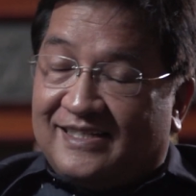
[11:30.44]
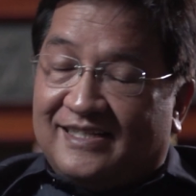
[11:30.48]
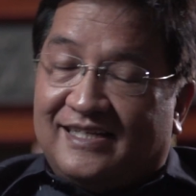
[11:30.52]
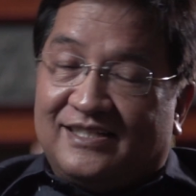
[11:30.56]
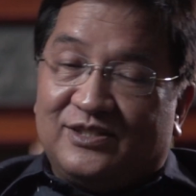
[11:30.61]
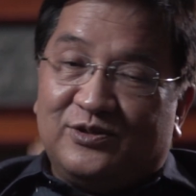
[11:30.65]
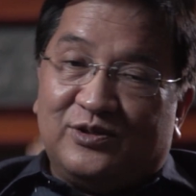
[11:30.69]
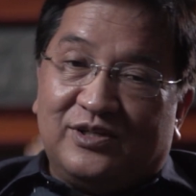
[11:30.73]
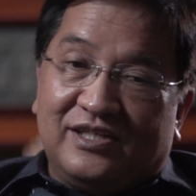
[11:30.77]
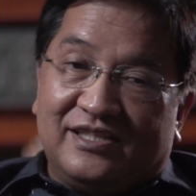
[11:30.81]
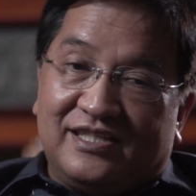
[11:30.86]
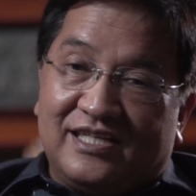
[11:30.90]

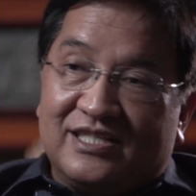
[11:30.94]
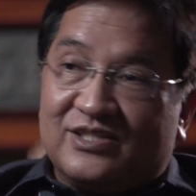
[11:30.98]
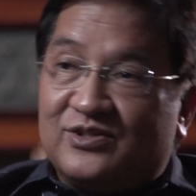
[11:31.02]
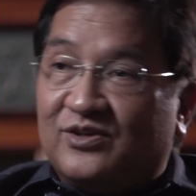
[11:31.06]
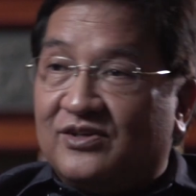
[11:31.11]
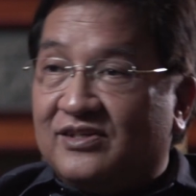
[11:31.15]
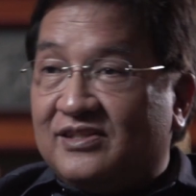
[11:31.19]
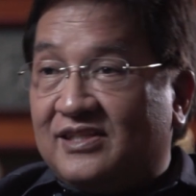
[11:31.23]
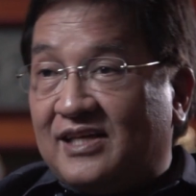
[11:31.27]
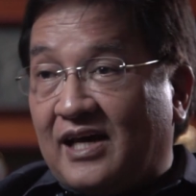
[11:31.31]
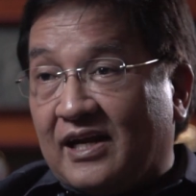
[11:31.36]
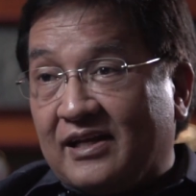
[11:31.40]
Unity,
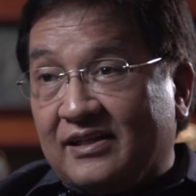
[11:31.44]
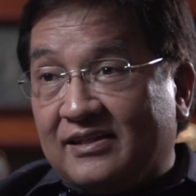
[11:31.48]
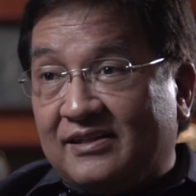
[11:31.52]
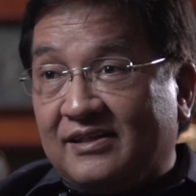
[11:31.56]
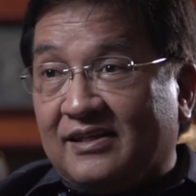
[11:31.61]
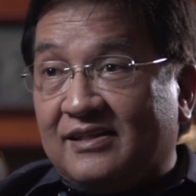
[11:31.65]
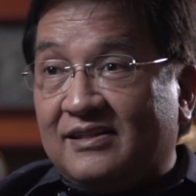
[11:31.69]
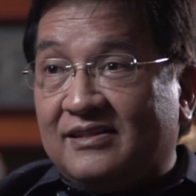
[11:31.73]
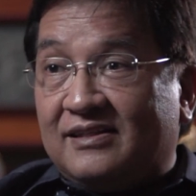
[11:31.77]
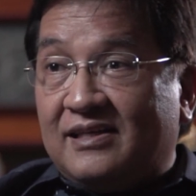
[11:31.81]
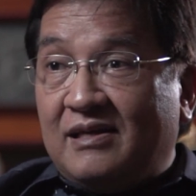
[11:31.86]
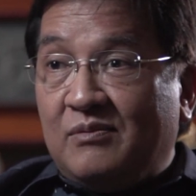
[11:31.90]
Solidarity,
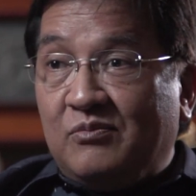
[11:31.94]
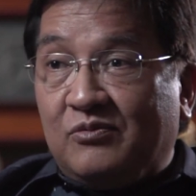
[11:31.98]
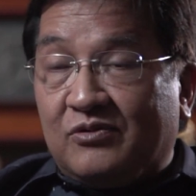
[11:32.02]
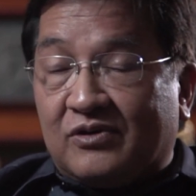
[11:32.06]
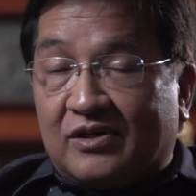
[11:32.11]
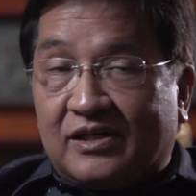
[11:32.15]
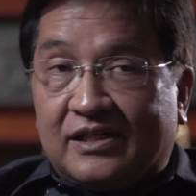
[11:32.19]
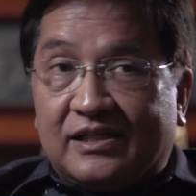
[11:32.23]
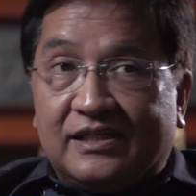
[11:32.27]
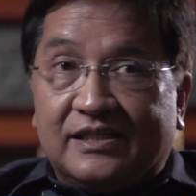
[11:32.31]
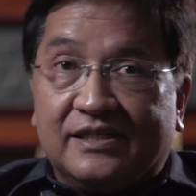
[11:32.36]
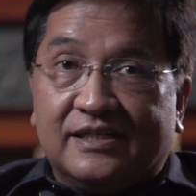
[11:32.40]
and
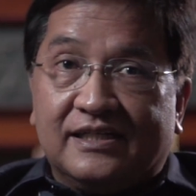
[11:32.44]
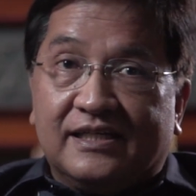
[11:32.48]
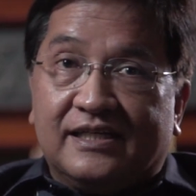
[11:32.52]
Teamwork.